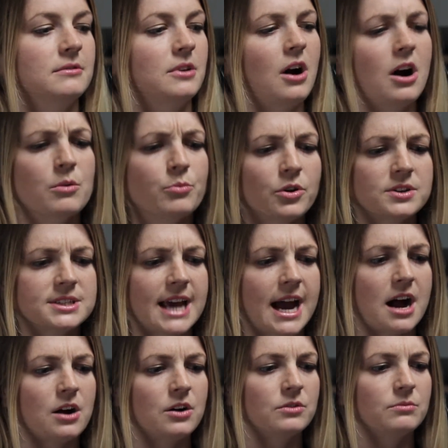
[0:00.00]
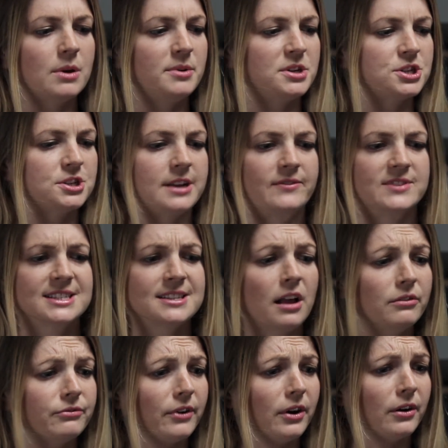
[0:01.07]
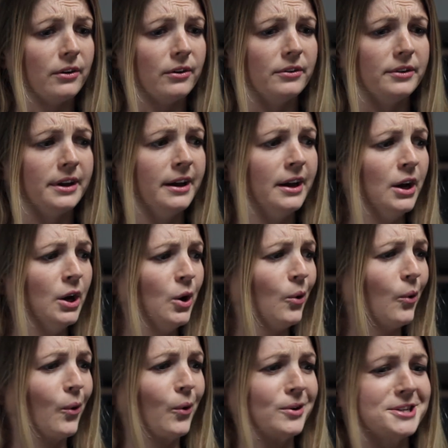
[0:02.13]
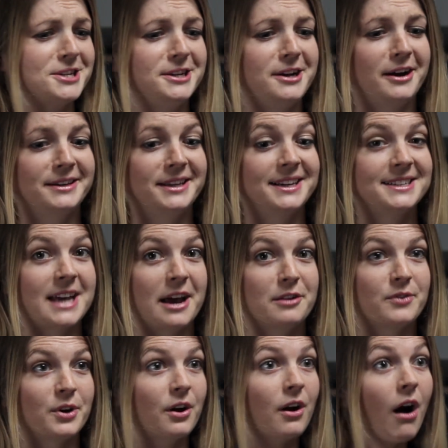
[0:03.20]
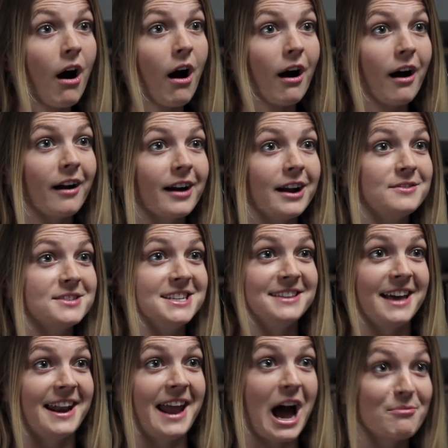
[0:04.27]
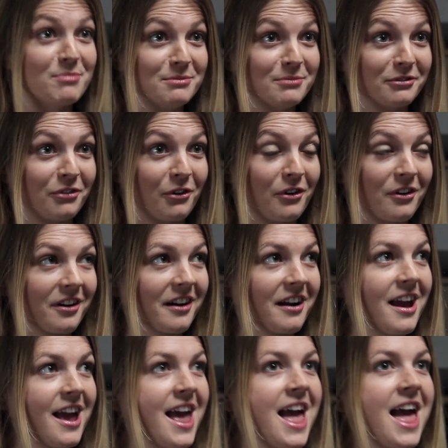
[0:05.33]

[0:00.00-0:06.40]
car broke down, maybe she doesn't have a cell phone, or she got kicked out of a car. I've seen that happen before.